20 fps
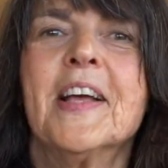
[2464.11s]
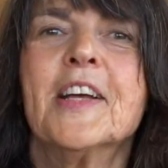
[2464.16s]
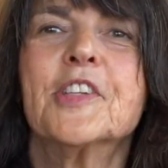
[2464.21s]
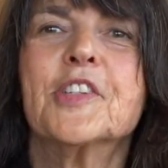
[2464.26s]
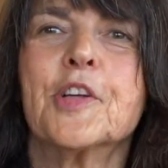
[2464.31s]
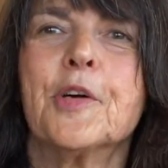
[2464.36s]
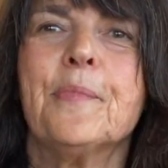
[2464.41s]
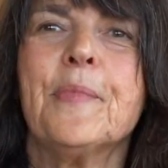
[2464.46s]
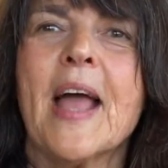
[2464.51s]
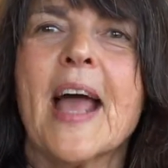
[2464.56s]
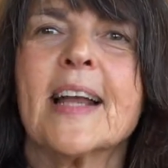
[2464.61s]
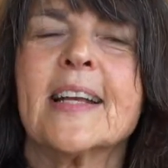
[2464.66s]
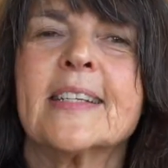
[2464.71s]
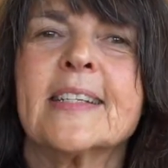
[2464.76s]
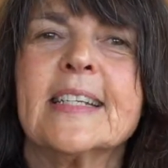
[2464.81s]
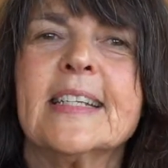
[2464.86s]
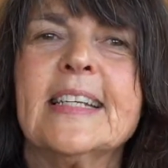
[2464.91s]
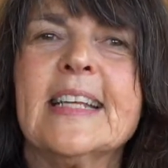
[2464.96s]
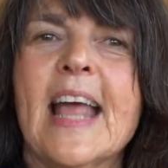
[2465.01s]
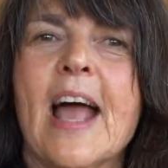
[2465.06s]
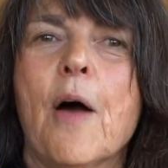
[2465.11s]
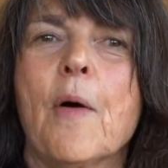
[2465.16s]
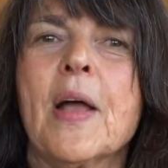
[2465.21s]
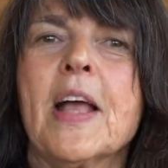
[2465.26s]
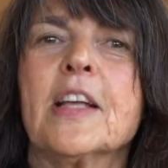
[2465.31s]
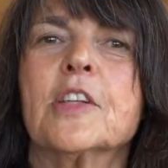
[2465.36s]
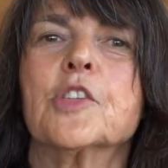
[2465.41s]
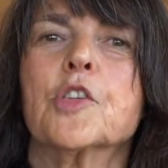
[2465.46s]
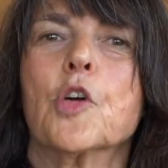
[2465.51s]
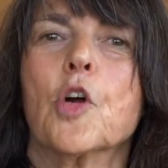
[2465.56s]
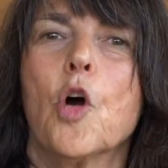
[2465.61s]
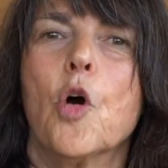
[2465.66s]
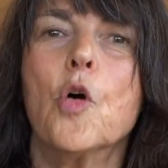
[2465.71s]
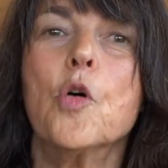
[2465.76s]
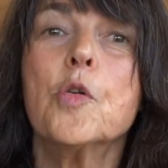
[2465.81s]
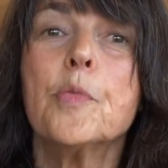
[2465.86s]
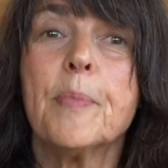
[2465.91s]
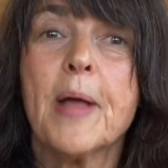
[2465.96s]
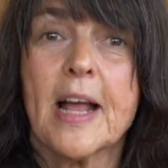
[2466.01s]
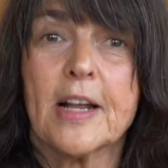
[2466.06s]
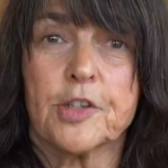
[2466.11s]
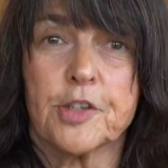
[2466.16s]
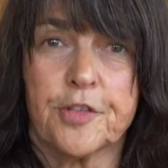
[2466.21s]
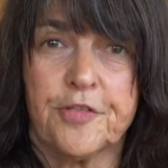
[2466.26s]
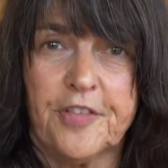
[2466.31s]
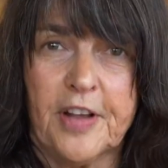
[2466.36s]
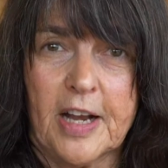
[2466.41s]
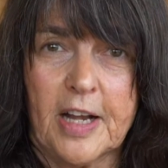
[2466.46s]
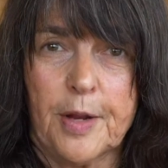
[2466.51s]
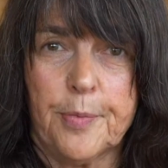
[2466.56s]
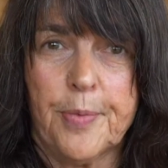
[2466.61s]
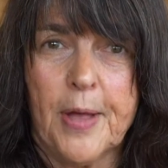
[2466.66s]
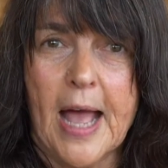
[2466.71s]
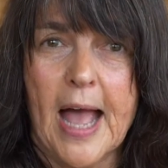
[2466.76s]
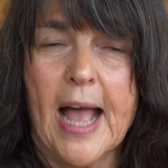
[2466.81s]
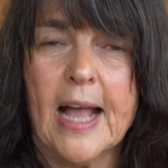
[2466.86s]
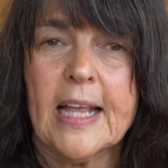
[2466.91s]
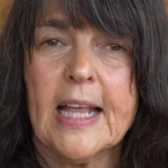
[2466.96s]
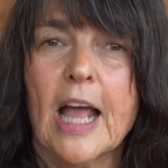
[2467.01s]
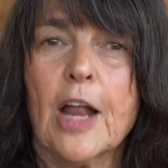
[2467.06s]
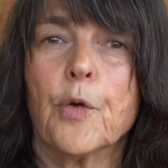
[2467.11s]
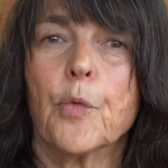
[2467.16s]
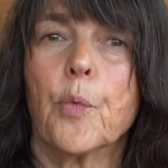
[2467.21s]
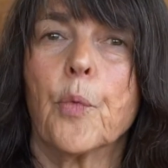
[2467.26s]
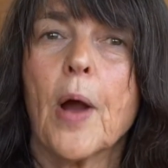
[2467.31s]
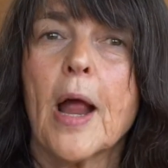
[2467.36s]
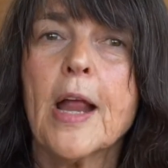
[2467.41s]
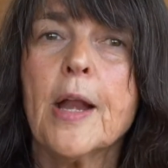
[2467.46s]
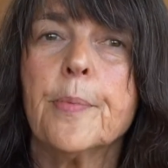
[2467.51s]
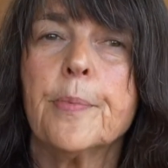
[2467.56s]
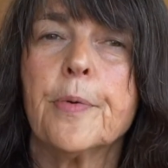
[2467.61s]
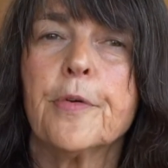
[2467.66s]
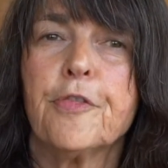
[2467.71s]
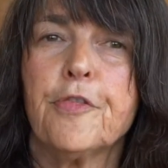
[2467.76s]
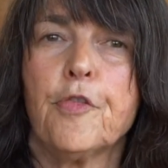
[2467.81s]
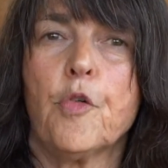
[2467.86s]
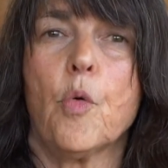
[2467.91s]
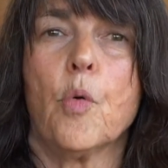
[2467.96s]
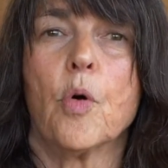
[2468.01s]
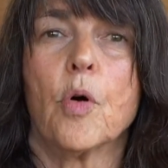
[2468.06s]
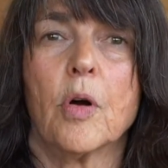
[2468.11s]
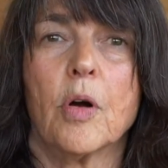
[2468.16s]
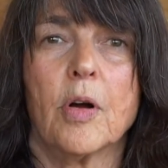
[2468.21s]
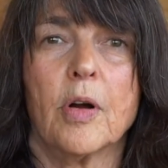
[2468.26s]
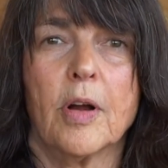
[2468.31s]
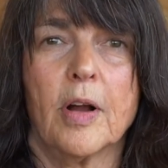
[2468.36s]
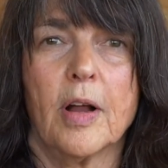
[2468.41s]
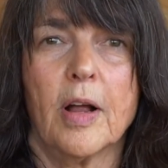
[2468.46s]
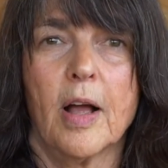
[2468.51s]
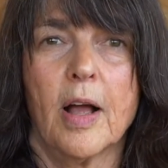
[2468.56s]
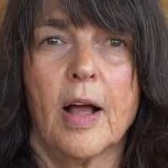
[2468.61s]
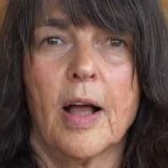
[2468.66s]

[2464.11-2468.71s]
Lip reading: So Madison now has her own magic fanny pack, and right before